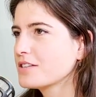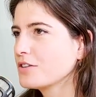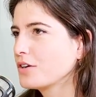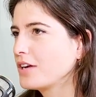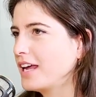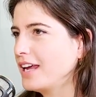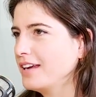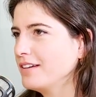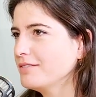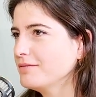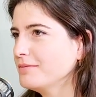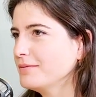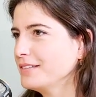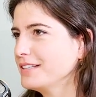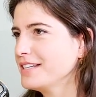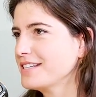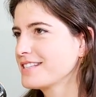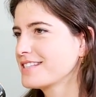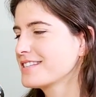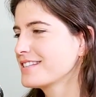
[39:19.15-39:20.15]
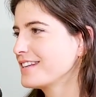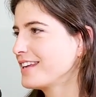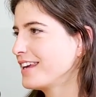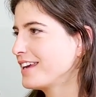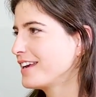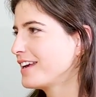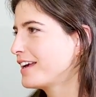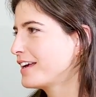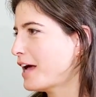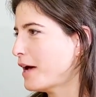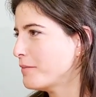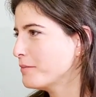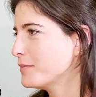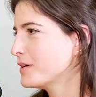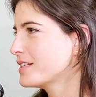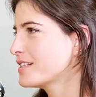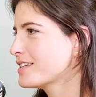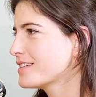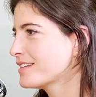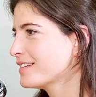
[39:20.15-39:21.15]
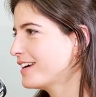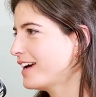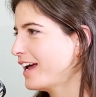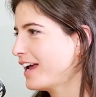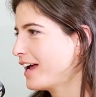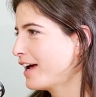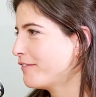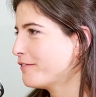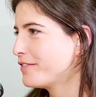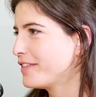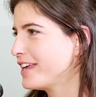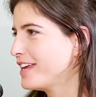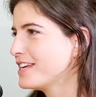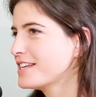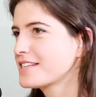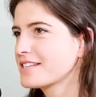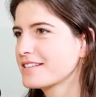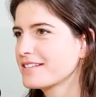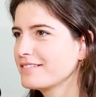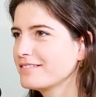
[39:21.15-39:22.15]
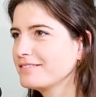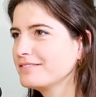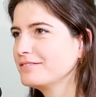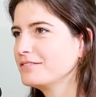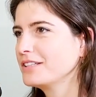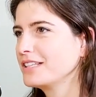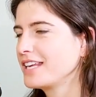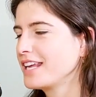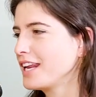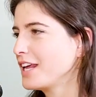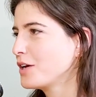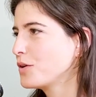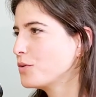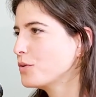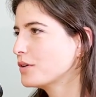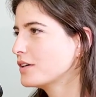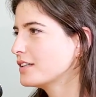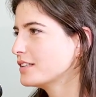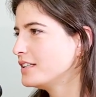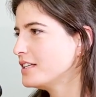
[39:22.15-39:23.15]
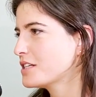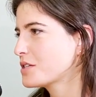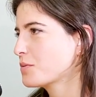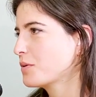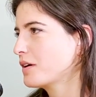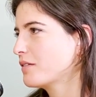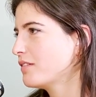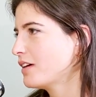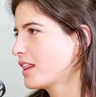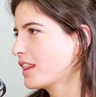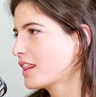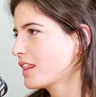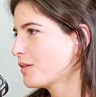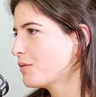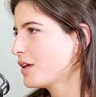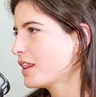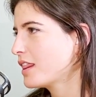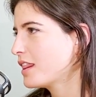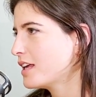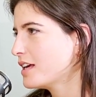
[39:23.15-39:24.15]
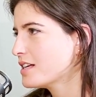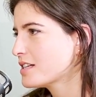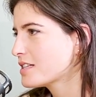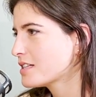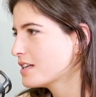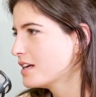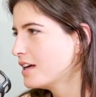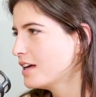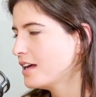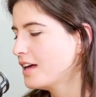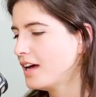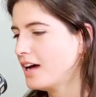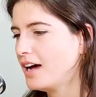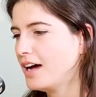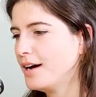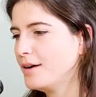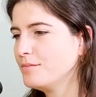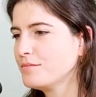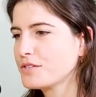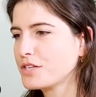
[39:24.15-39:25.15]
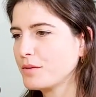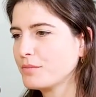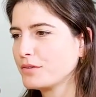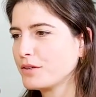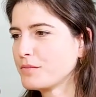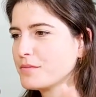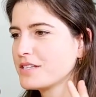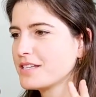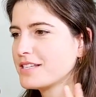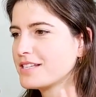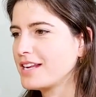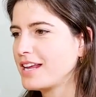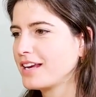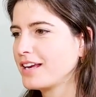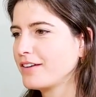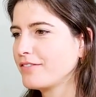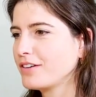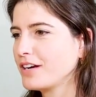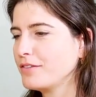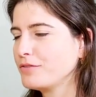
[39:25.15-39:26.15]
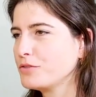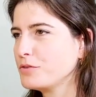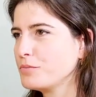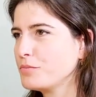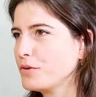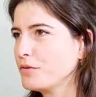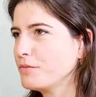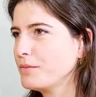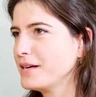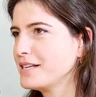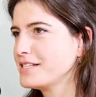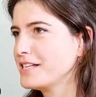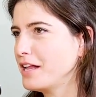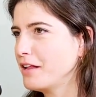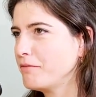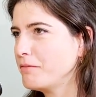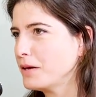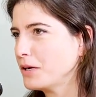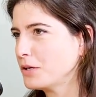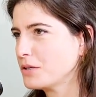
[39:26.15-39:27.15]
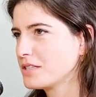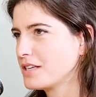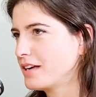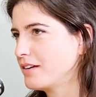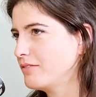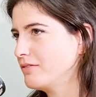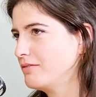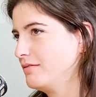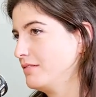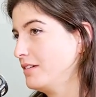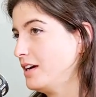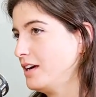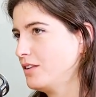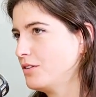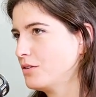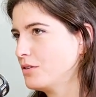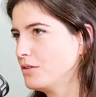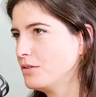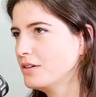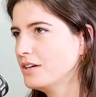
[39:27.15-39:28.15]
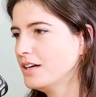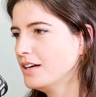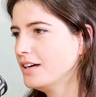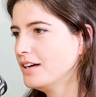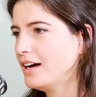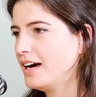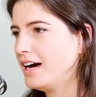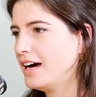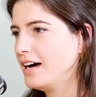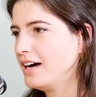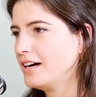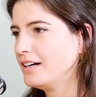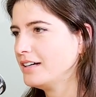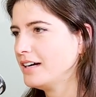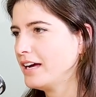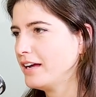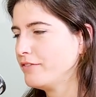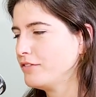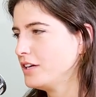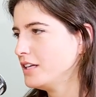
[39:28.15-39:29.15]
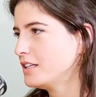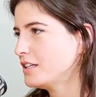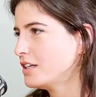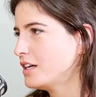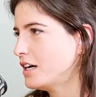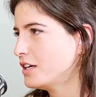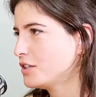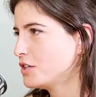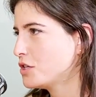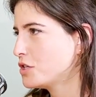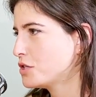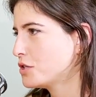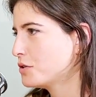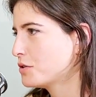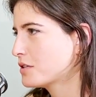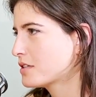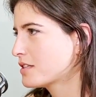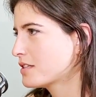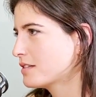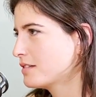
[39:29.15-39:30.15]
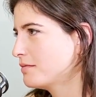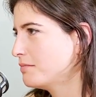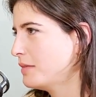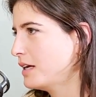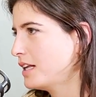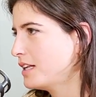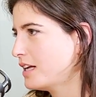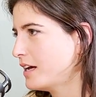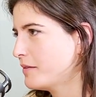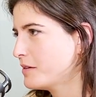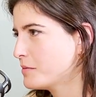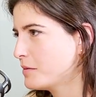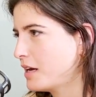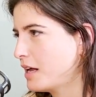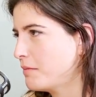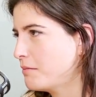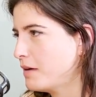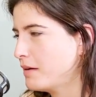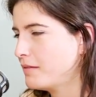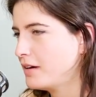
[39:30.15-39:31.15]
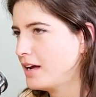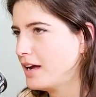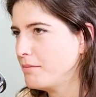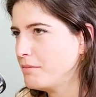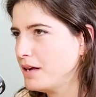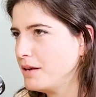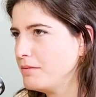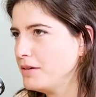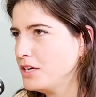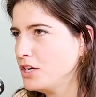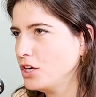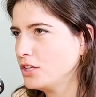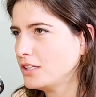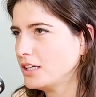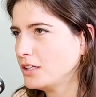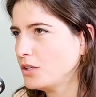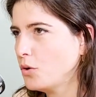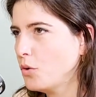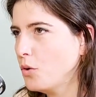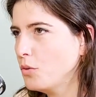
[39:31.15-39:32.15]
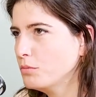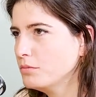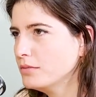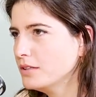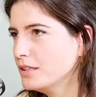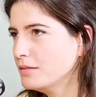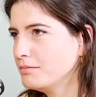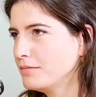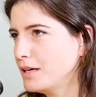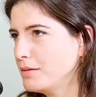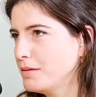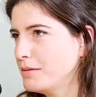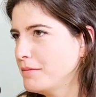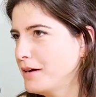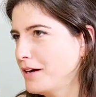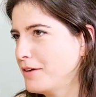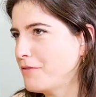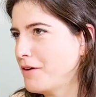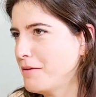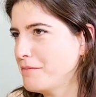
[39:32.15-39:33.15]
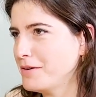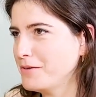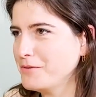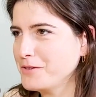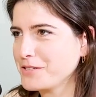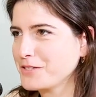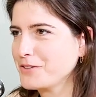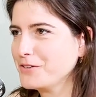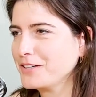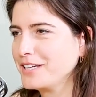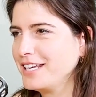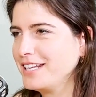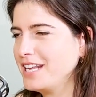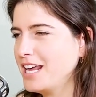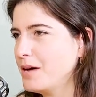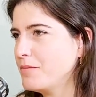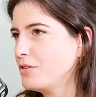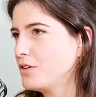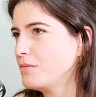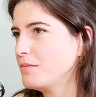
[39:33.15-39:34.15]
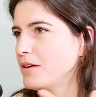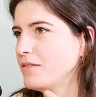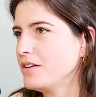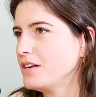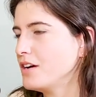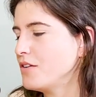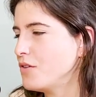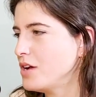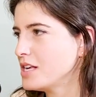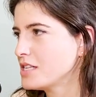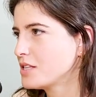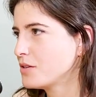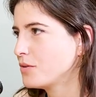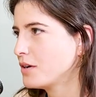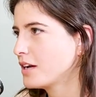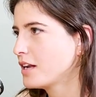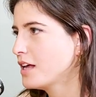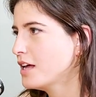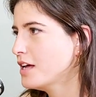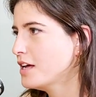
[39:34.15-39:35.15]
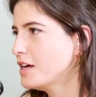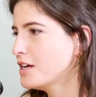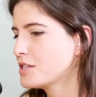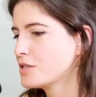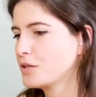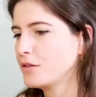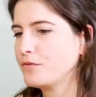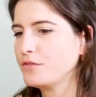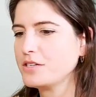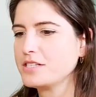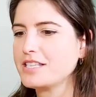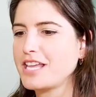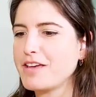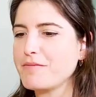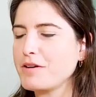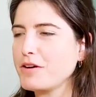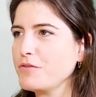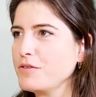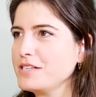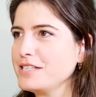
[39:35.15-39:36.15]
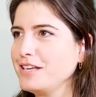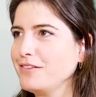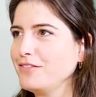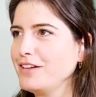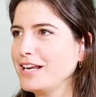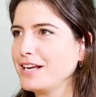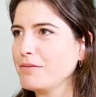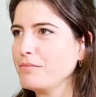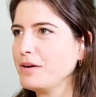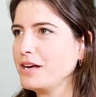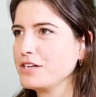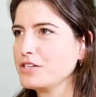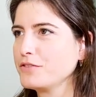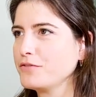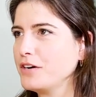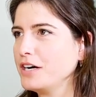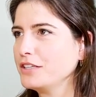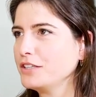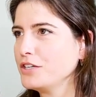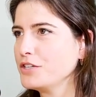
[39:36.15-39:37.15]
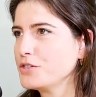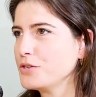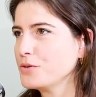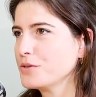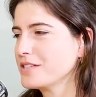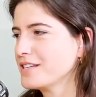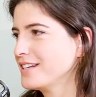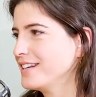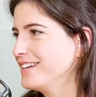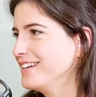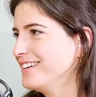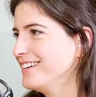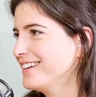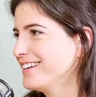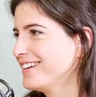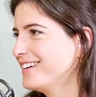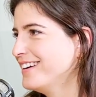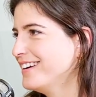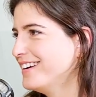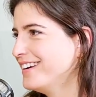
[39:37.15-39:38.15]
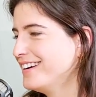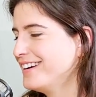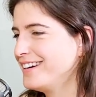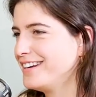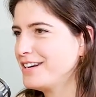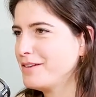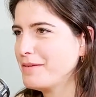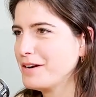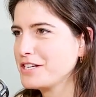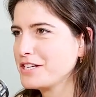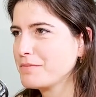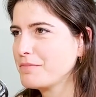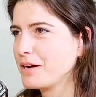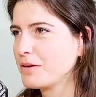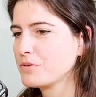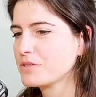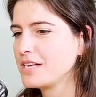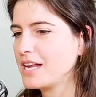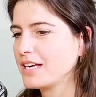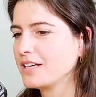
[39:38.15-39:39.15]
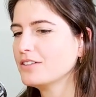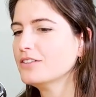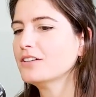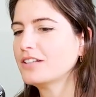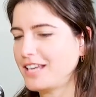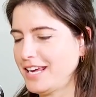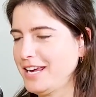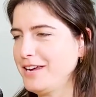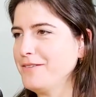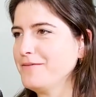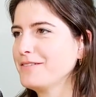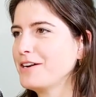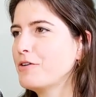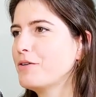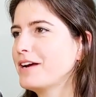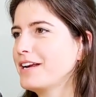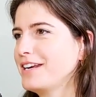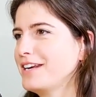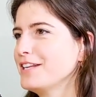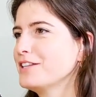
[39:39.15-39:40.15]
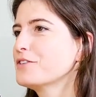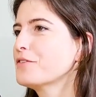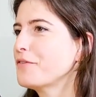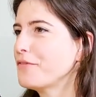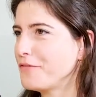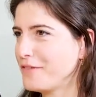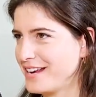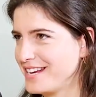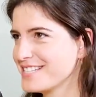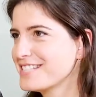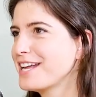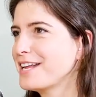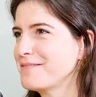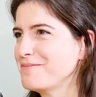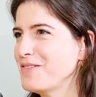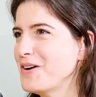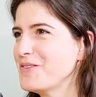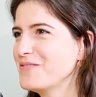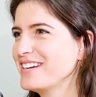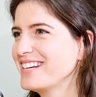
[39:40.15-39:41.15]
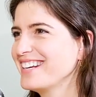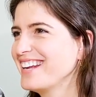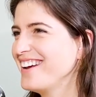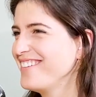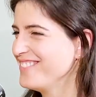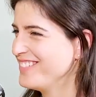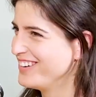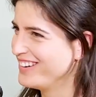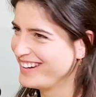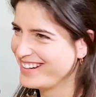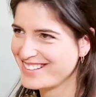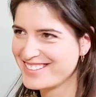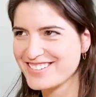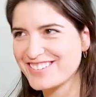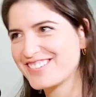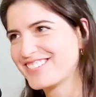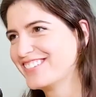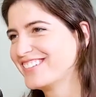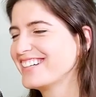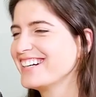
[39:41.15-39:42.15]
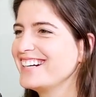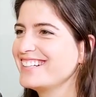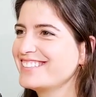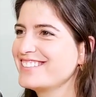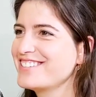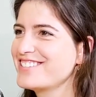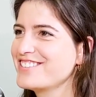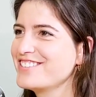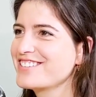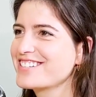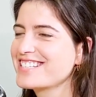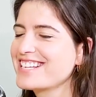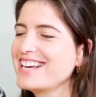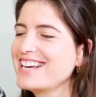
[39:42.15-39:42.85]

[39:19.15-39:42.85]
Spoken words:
Okay, this like canvas. I have this. What can I cook this week with this? Sometimes it's like I have to prove myself because I don't know. I've eaten artichokes many times, but I maybe not at home. Maybe my grandma was cooking them, or maybe in a restaurant. So the first time I received like a bunch of artichokes in a magic bag was like, okay, now I need to face that moment. I'm going to cook artichokes.